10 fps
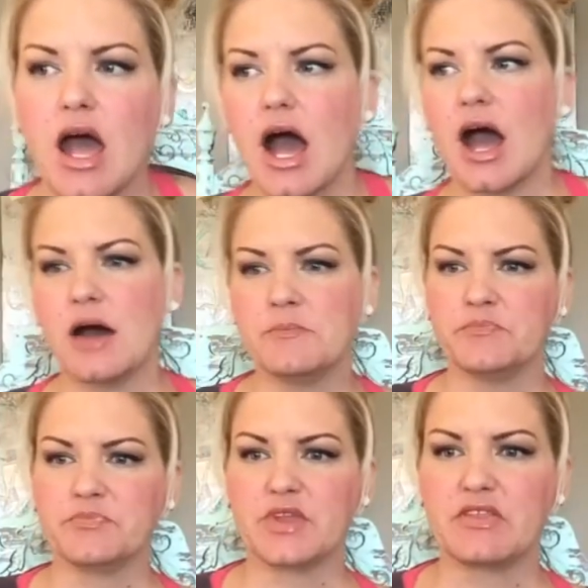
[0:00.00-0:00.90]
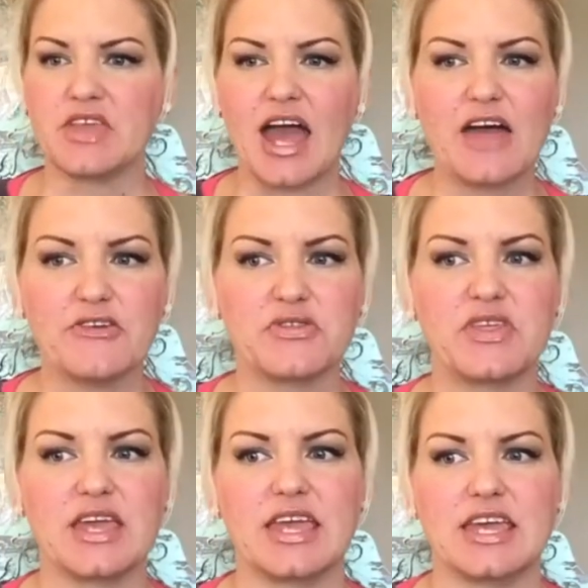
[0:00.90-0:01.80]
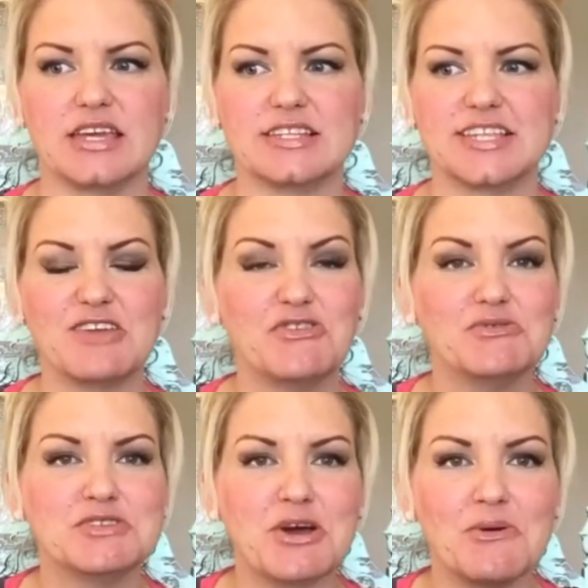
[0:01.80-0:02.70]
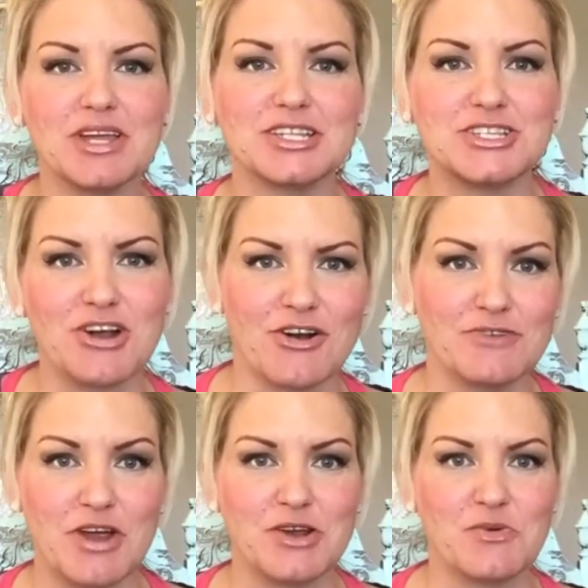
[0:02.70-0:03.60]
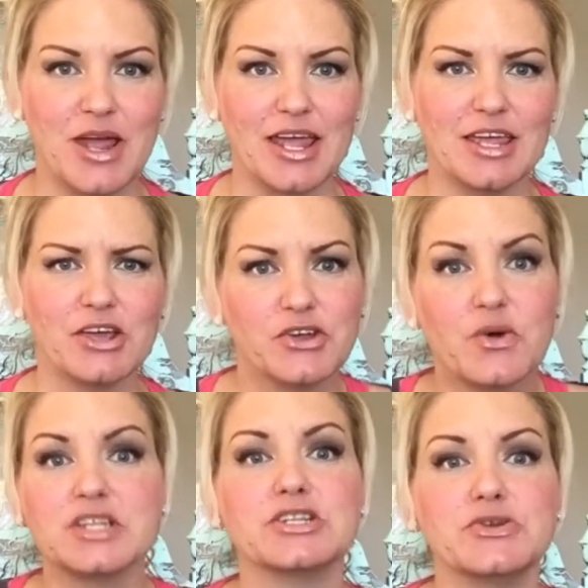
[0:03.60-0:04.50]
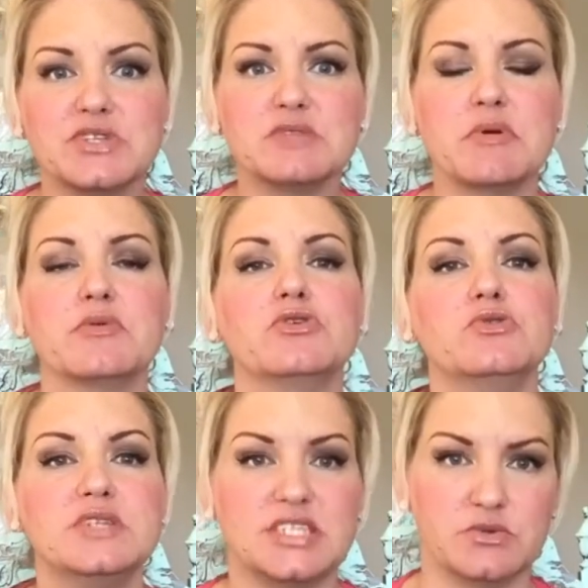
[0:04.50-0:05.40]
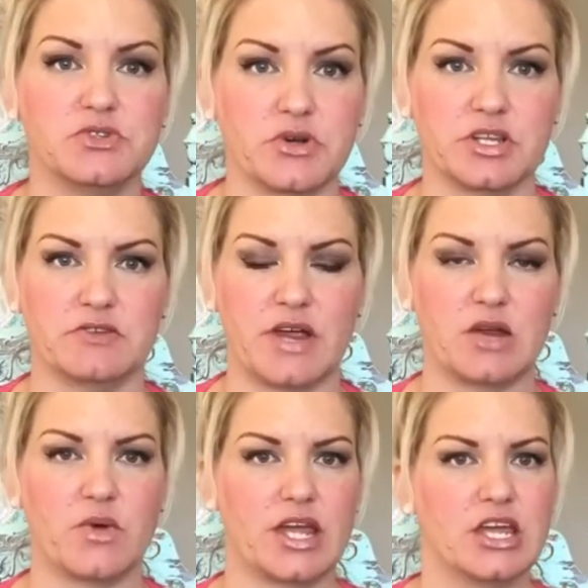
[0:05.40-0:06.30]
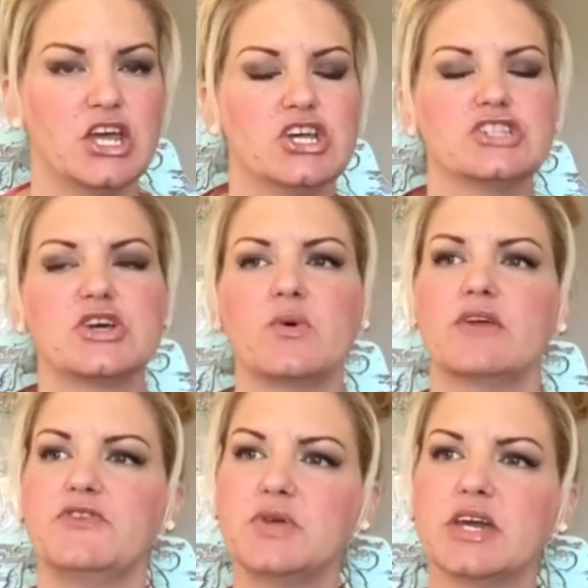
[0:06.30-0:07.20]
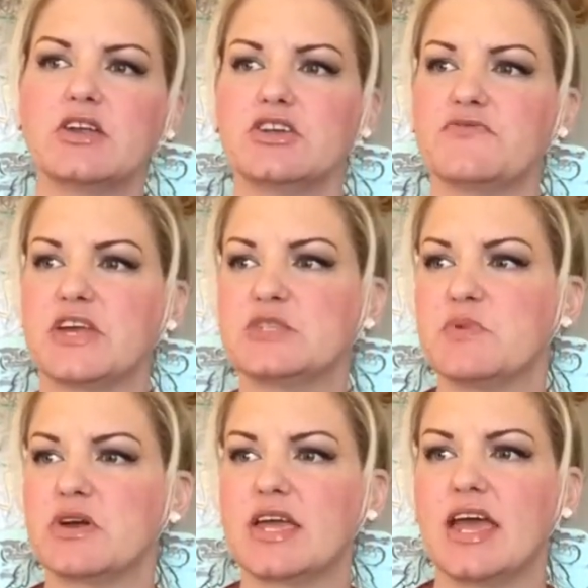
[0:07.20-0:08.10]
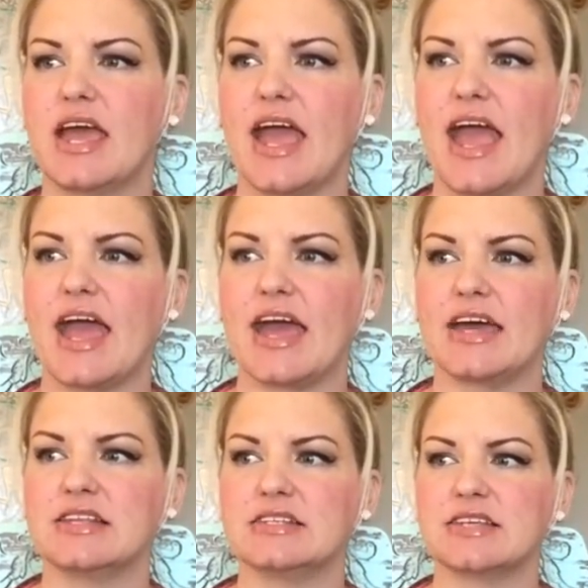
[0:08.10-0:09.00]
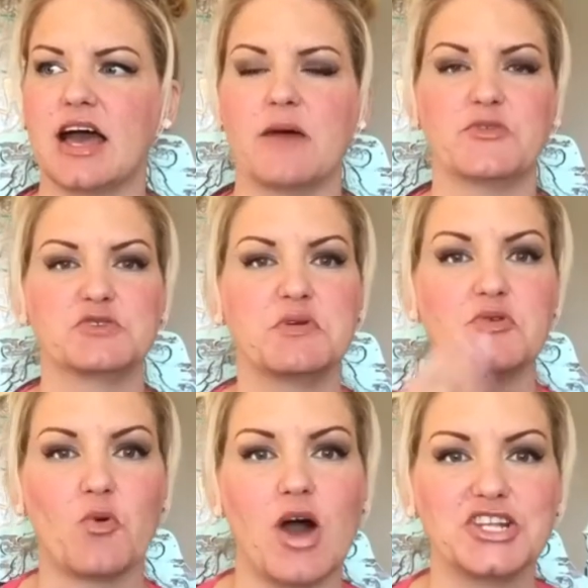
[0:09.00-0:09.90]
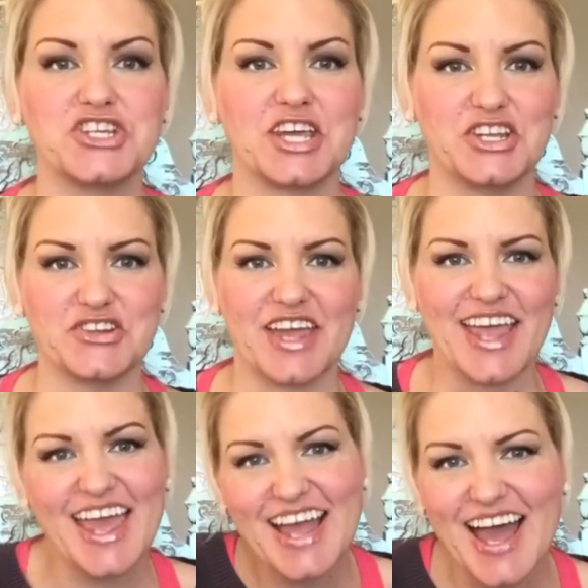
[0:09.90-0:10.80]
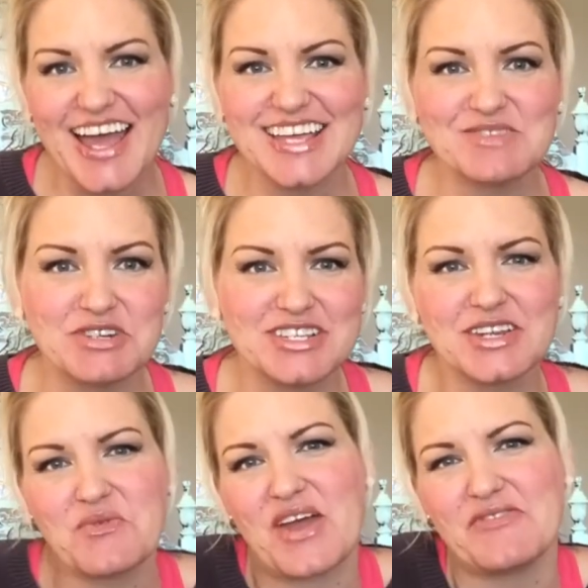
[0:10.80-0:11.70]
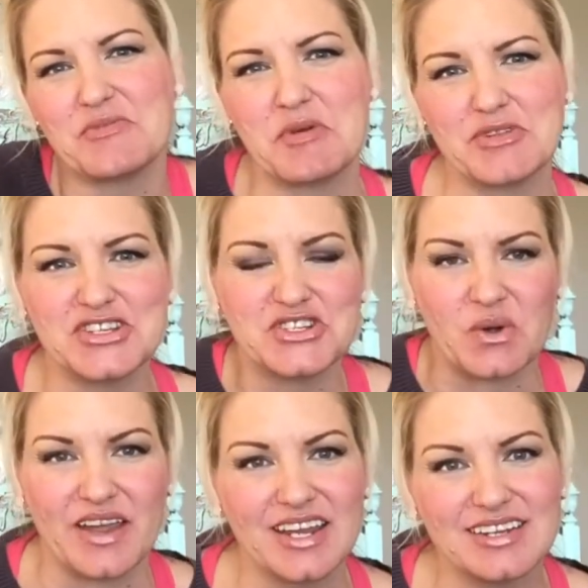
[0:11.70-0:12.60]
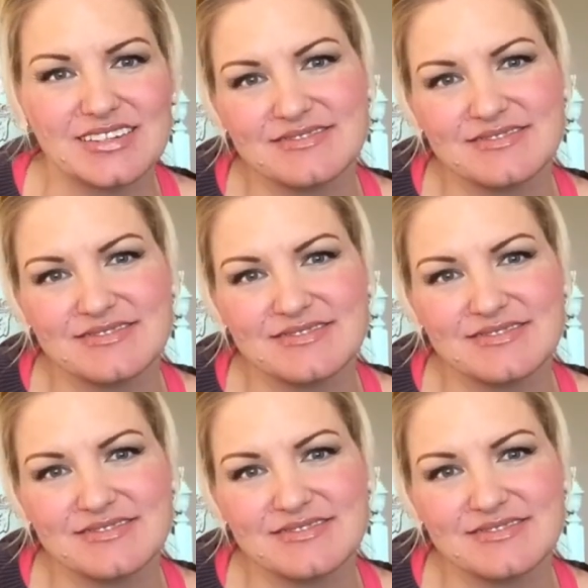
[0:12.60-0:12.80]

The other thing is, if you don't get started right away, you're going to lose the people who do join you right away. So if you get on your Facebook and there's people watching and you're like, hey guys, we're just gonna wait for people to join,